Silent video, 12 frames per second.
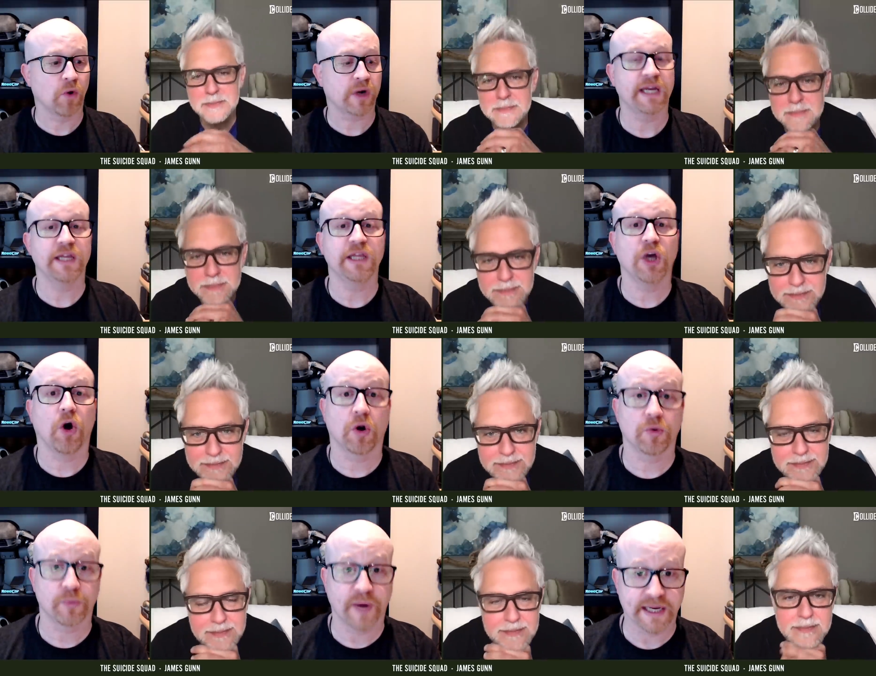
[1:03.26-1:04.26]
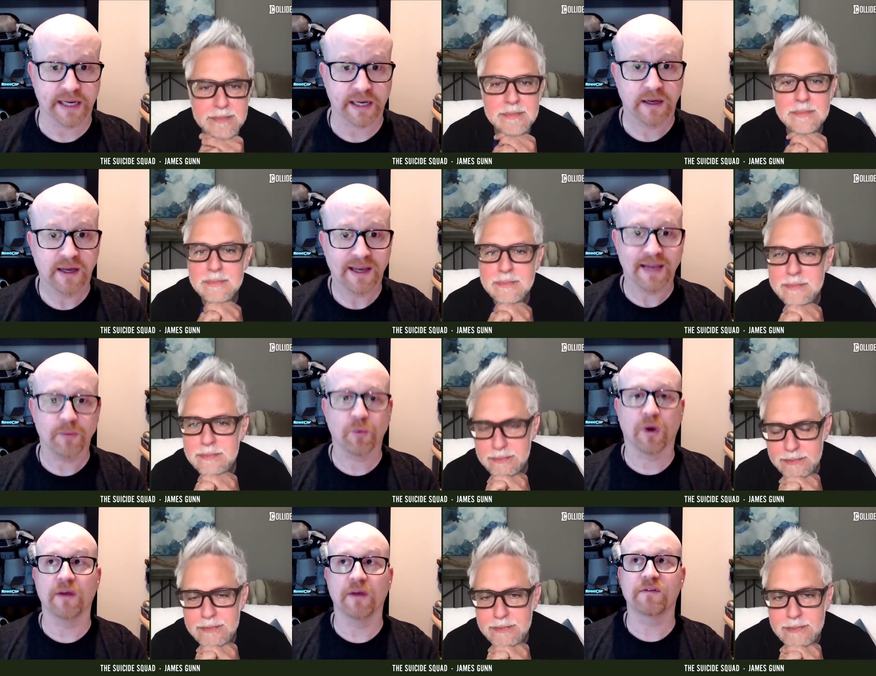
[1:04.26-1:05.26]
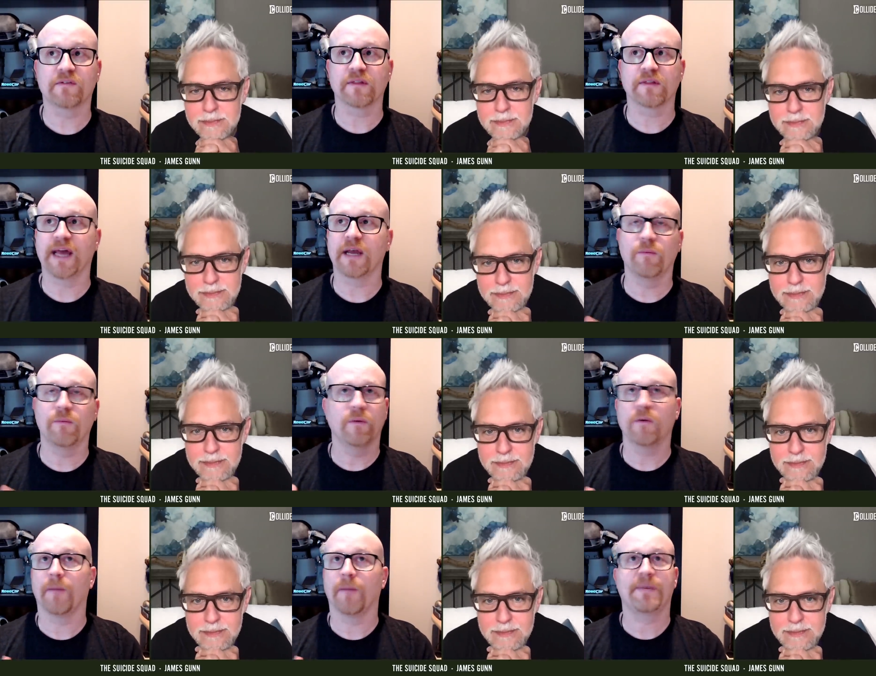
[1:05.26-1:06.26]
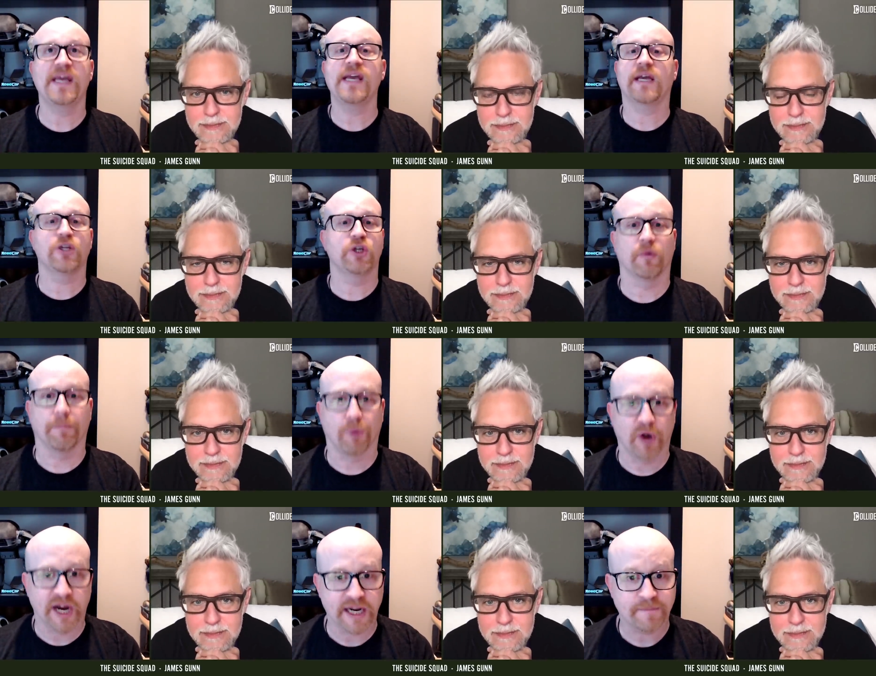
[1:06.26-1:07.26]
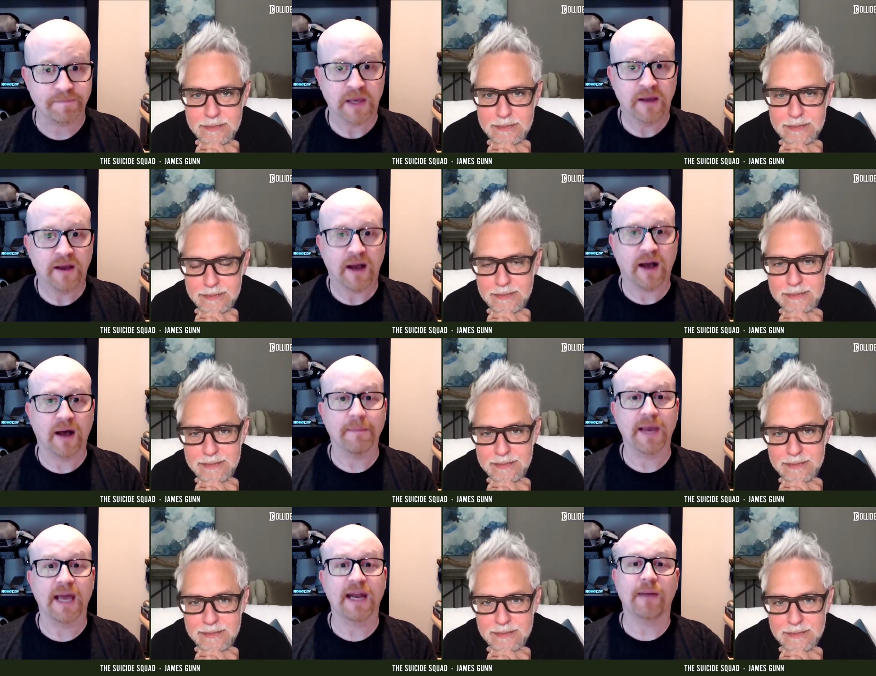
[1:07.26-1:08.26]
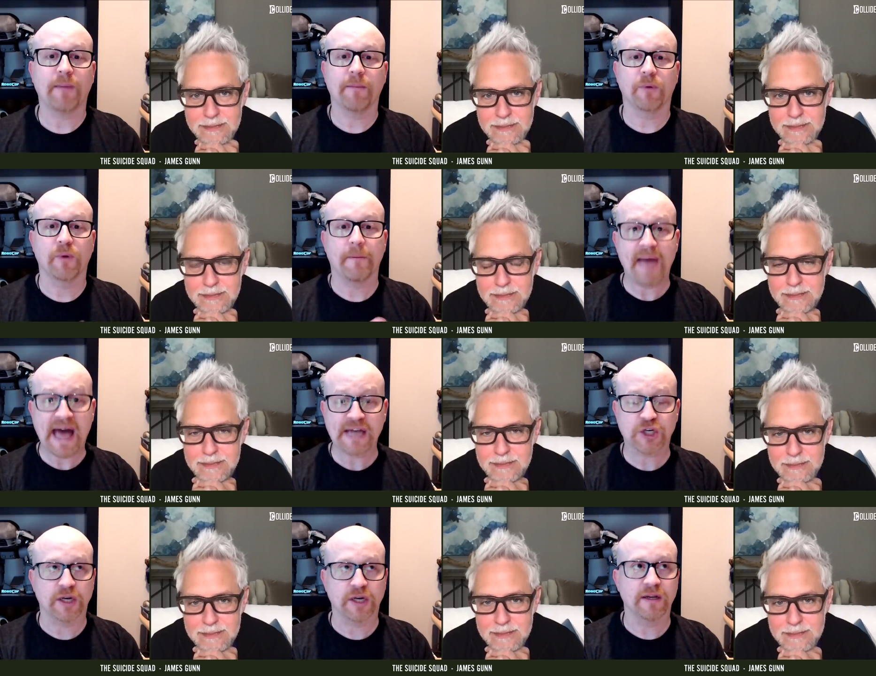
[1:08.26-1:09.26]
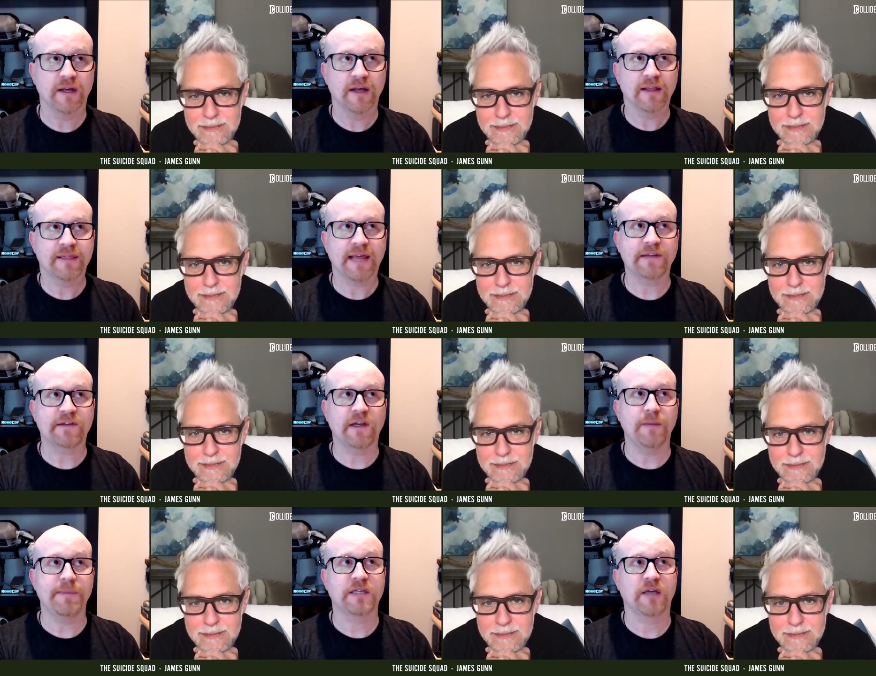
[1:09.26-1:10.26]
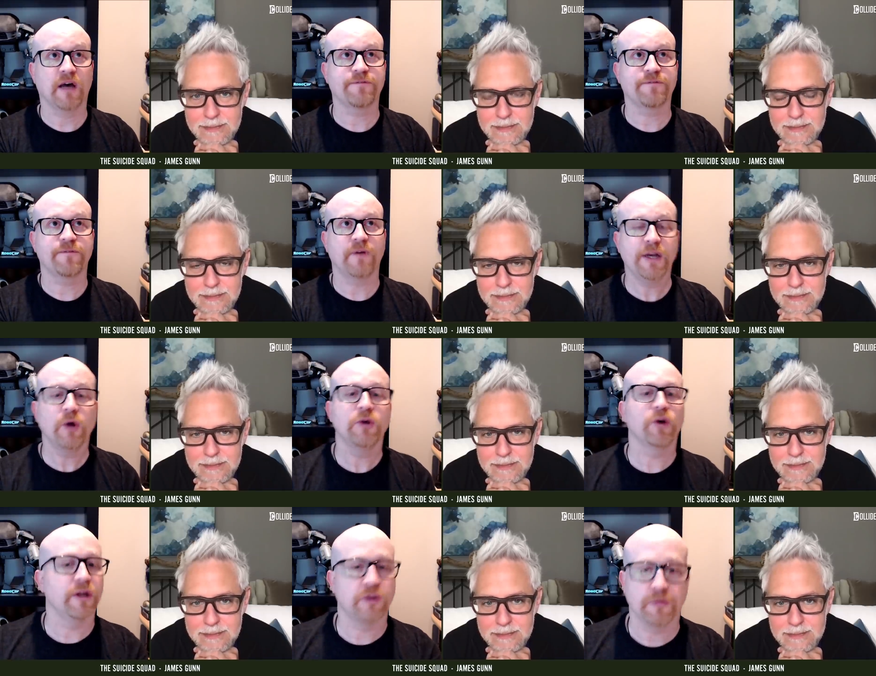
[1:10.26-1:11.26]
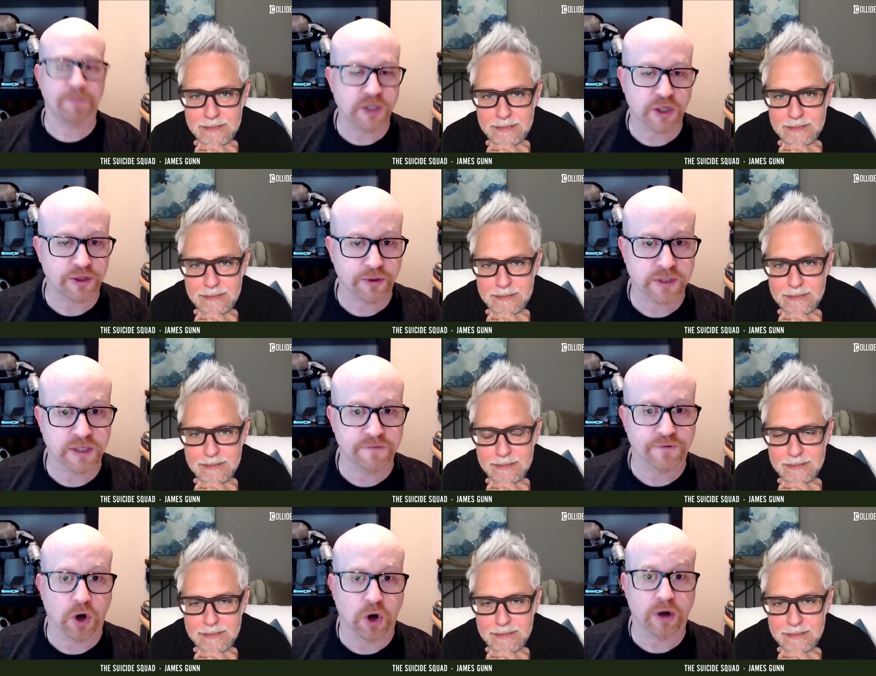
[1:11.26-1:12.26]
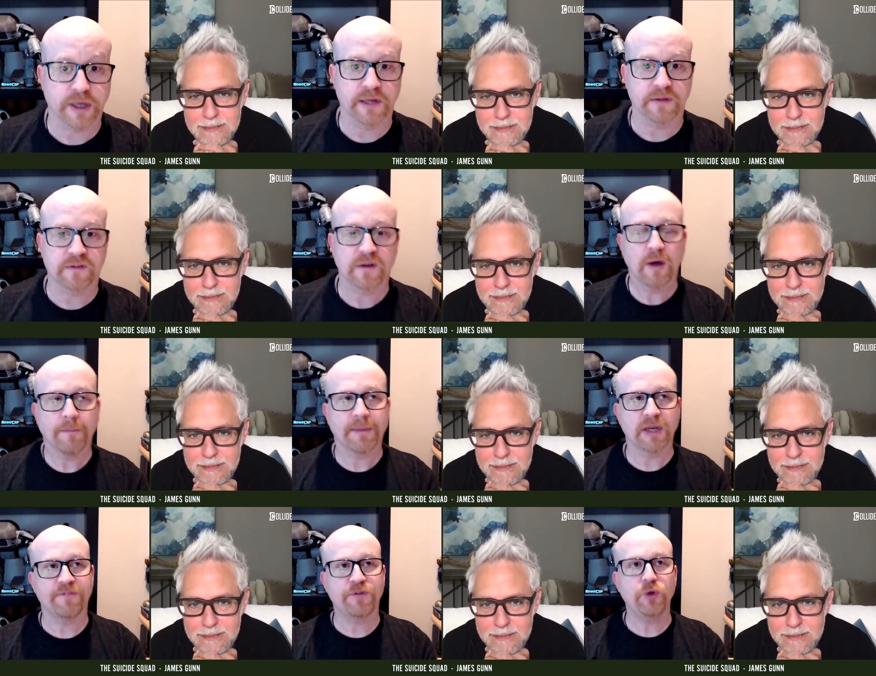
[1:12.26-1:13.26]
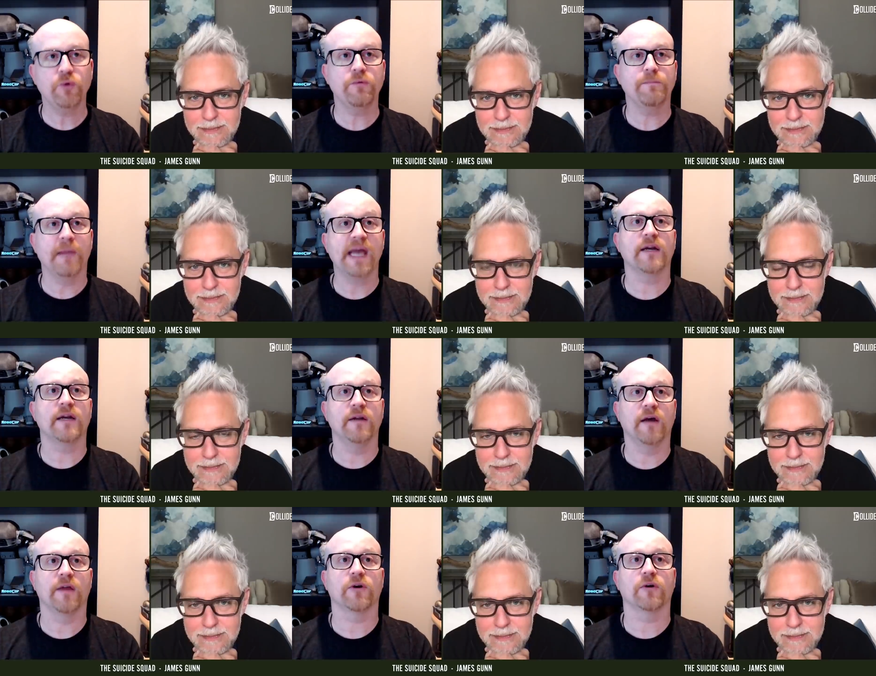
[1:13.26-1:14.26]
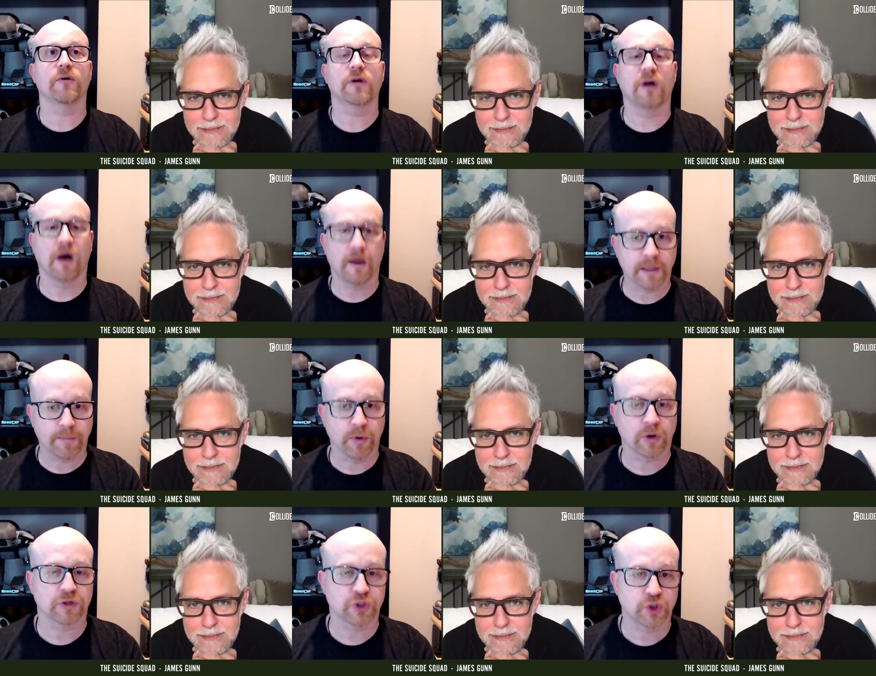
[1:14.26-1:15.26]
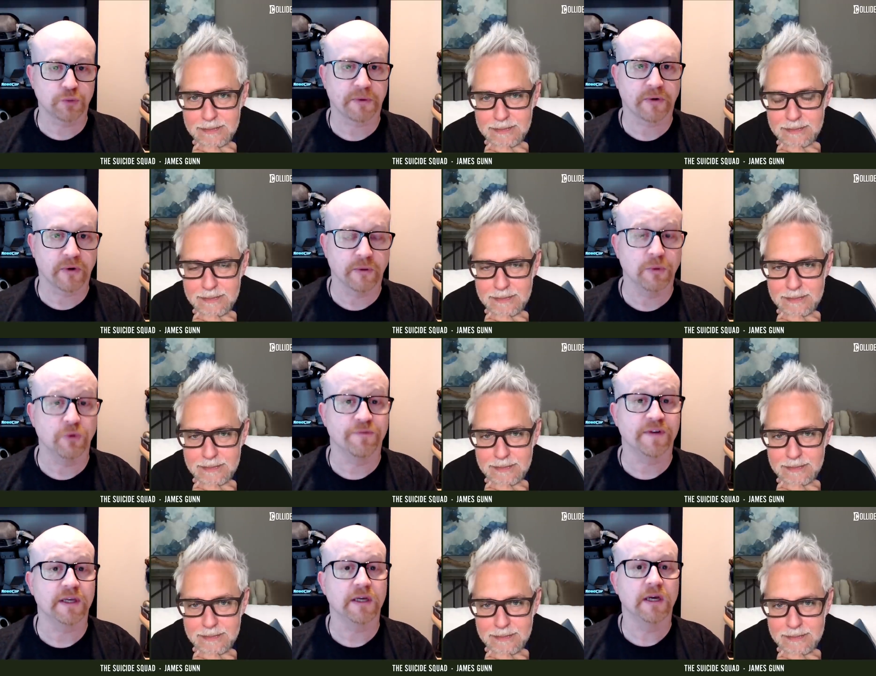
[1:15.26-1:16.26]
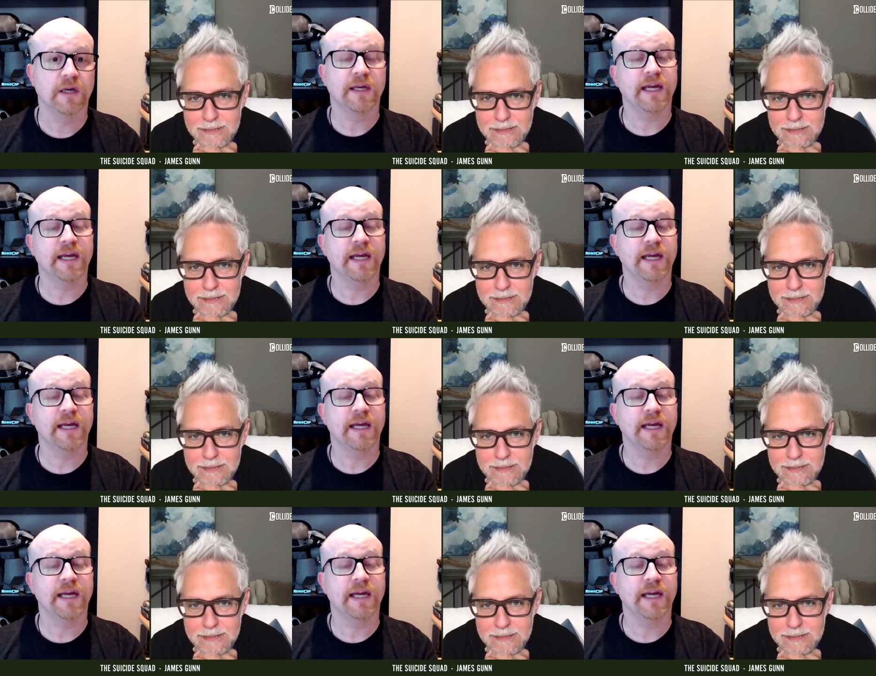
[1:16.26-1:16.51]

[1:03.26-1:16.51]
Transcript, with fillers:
Speaker 1: working in the R rating. It was like a peek into your brain, um, and I, I would imagine that it's going to be tough. I know you're going to do PG-13 for Guardians, but if you made another comic book or superhero movie